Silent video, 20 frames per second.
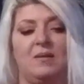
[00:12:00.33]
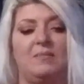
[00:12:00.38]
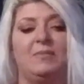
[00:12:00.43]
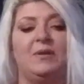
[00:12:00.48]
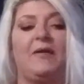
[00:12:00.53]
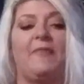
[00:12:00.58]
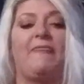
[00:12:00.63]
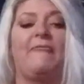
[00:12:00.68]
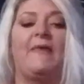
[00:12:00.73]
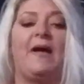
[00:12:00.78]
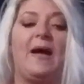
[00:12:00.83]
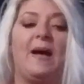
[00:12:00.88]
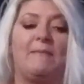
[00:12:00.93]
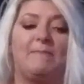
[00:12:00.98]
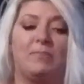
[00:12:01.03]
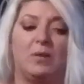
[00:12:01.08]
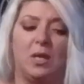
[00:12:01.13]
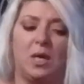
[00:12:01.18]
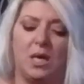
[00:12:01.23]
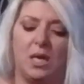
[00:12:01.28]
I'm not
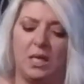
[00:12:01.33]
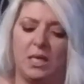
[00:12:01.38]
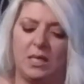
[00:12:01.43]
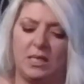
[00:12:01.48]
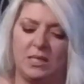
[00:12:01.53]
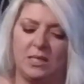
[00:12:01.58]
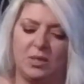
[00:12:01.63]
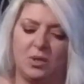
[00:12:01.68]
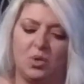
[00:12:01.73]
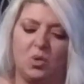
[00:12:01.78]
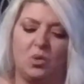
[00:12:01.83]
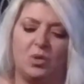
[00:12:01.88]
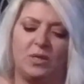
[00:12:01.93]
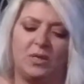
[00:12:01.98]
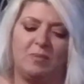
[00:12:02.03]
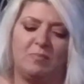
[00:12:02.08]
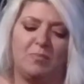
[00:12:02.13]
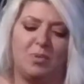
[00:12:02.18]
that blind. Holy